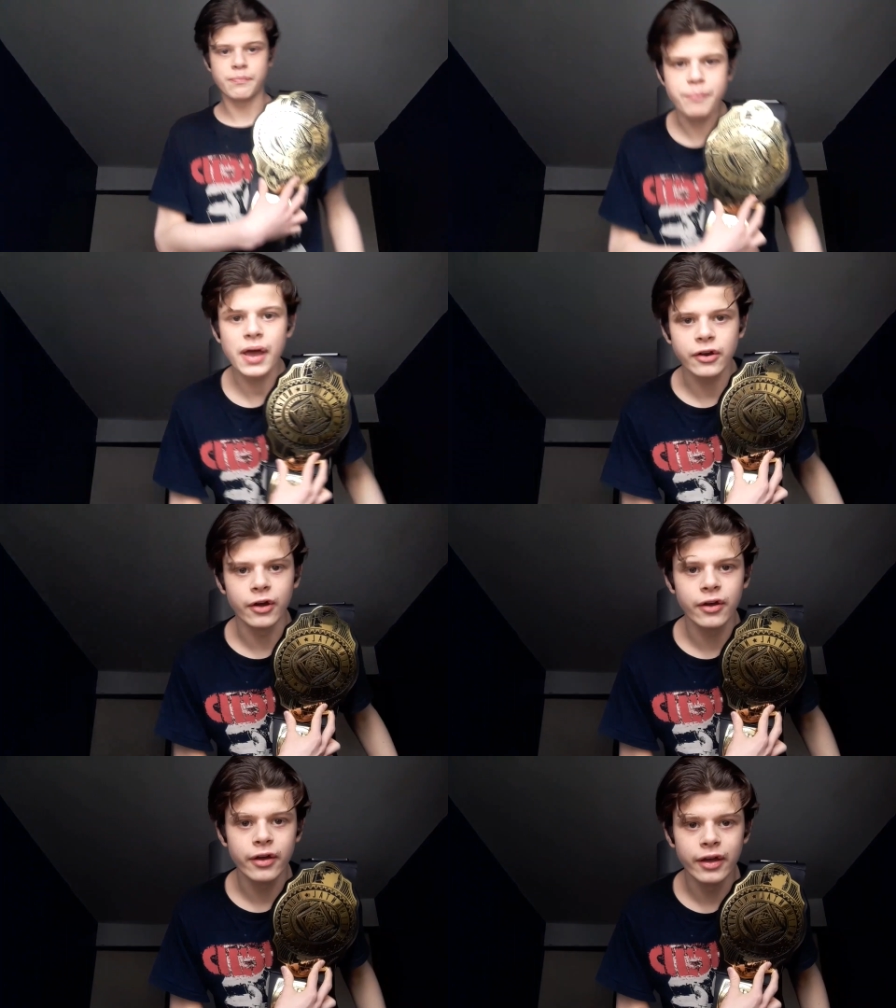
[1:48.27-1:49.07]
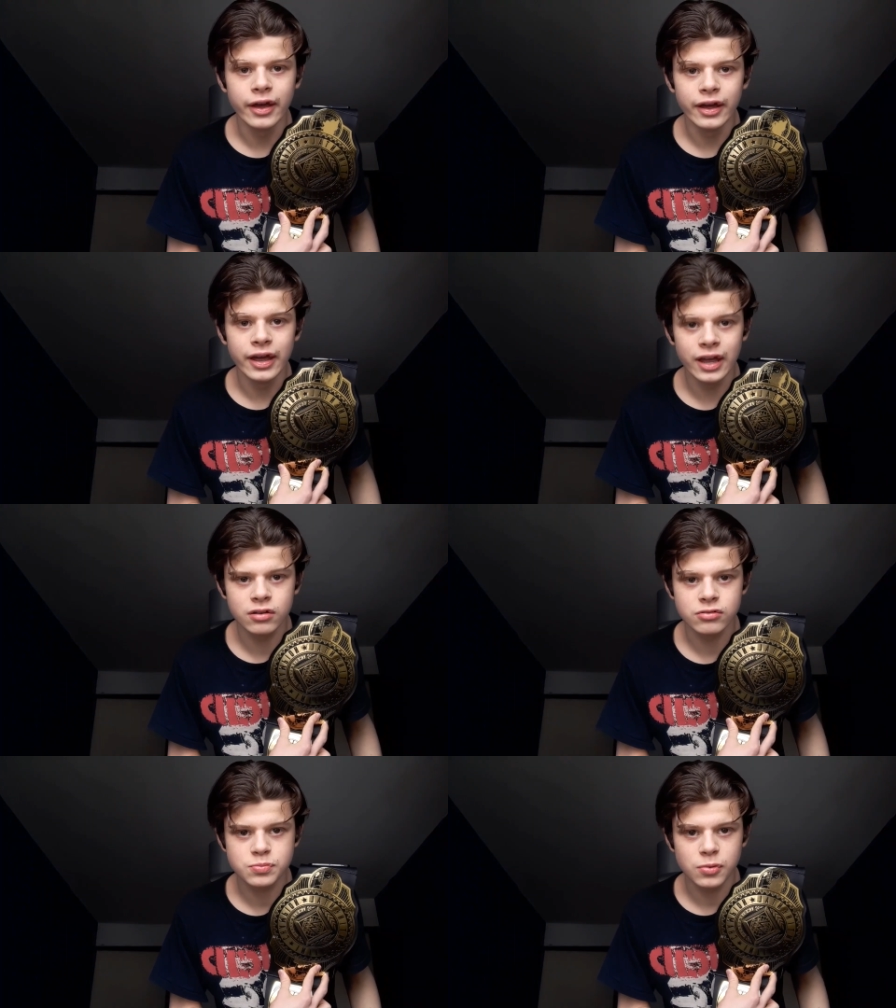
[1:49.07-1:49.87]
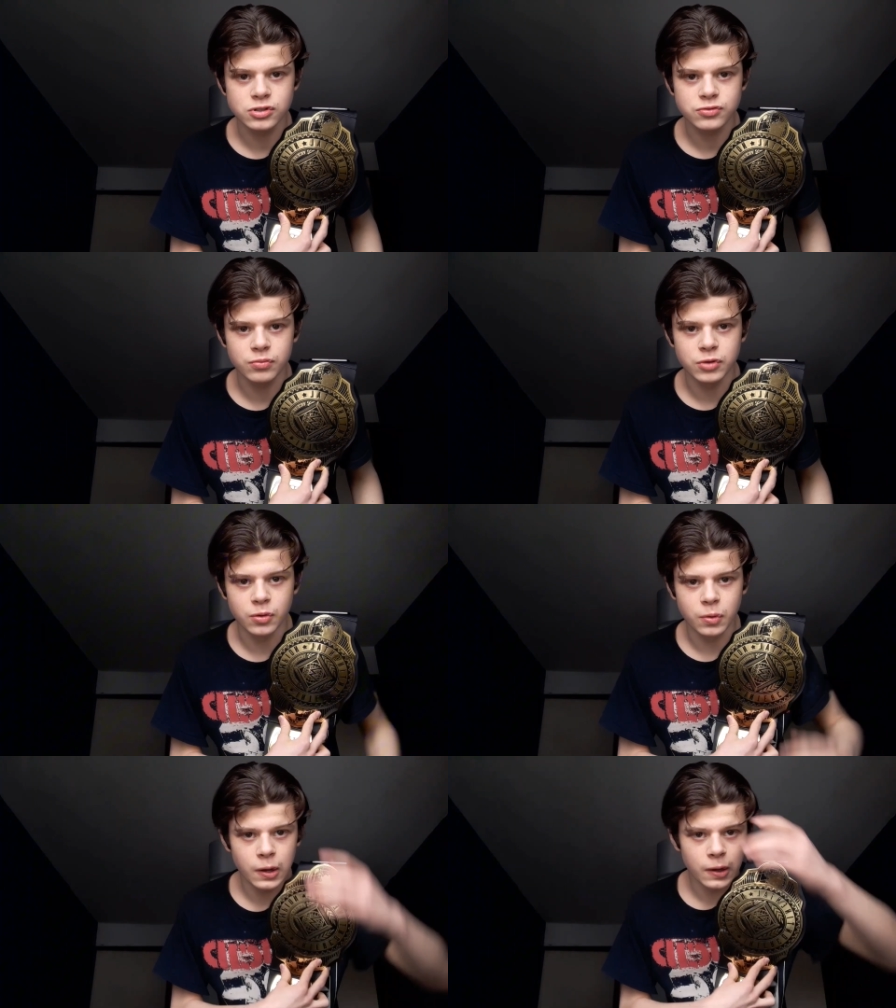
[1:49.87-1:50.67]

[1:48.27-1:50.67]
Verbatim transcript: better hear a response from you.